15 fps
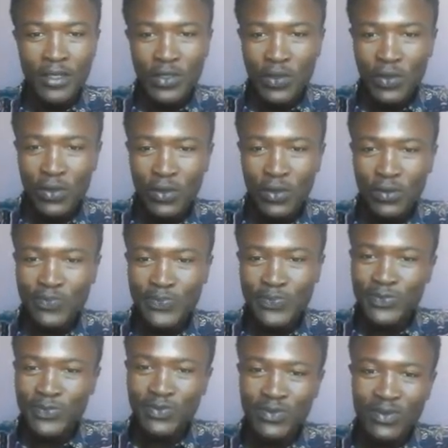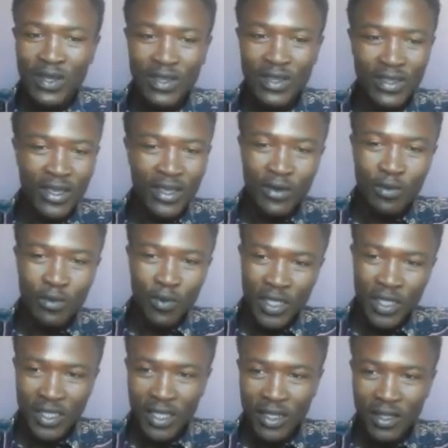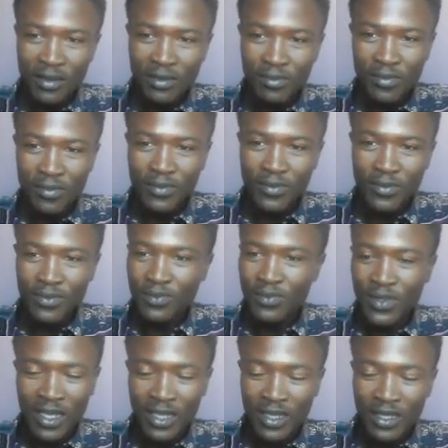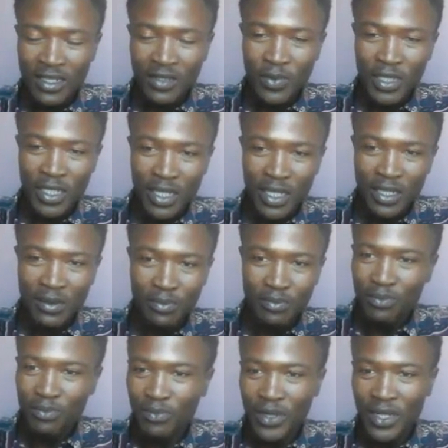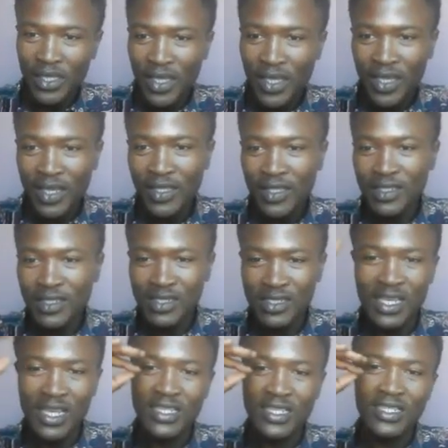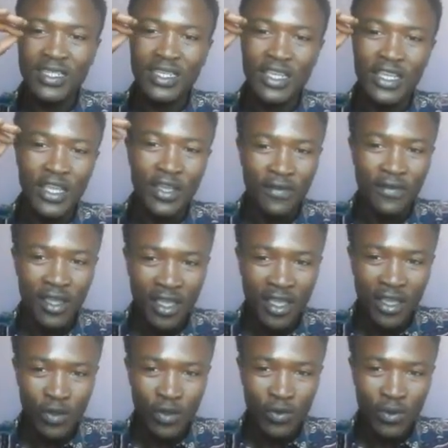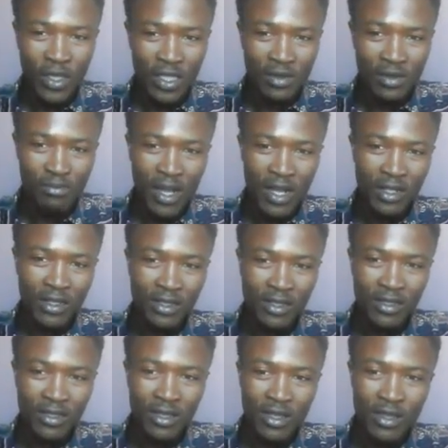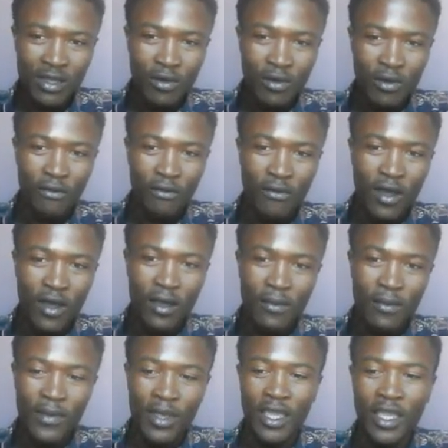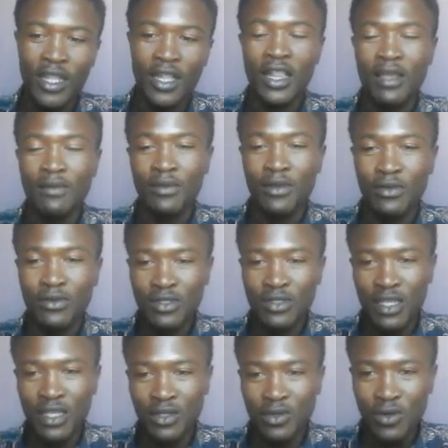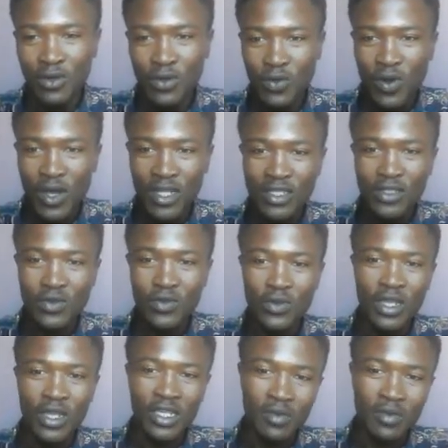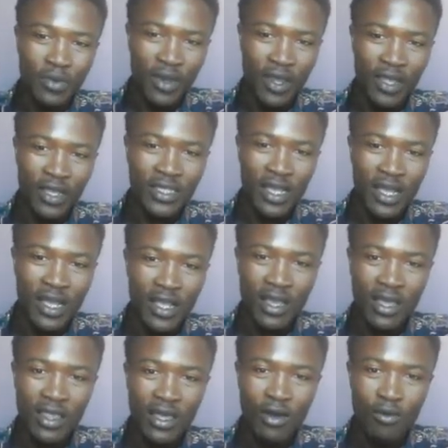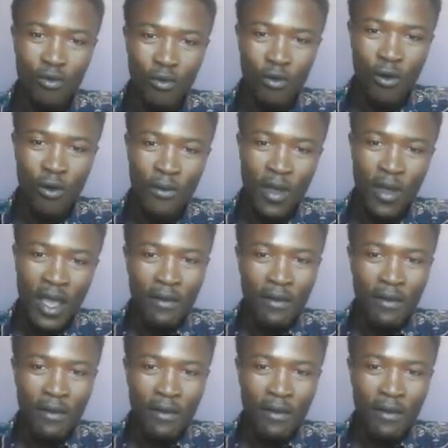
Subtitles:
So the Western, like especially Britain, is just giving into the demands of Hitler because they don't want to experience another war.